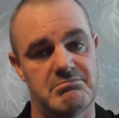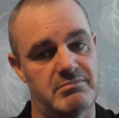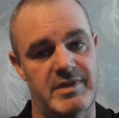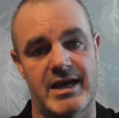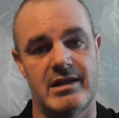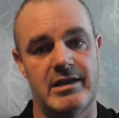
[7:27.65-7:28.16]

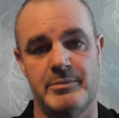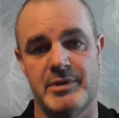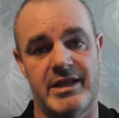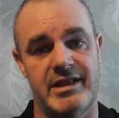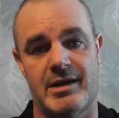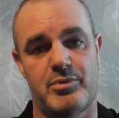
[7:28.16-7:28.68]
that'll
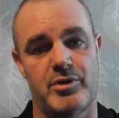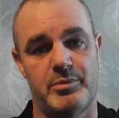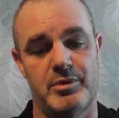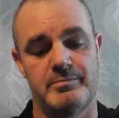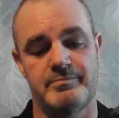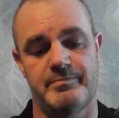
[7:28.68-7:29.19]
eliminate that
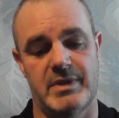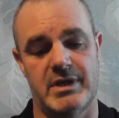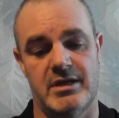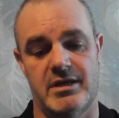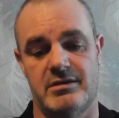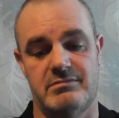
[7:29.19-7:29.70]
problem,
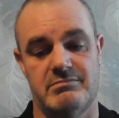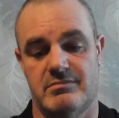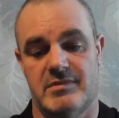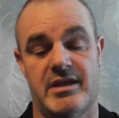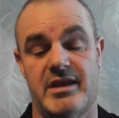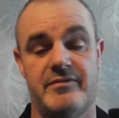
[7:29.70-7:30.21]
and
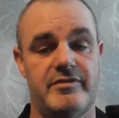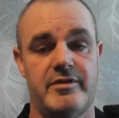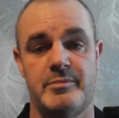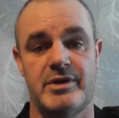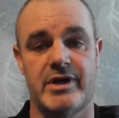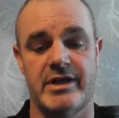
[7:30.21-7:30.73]
everything would
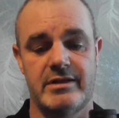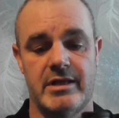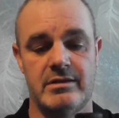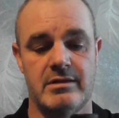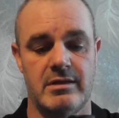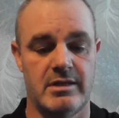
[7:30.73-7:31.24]
be great then.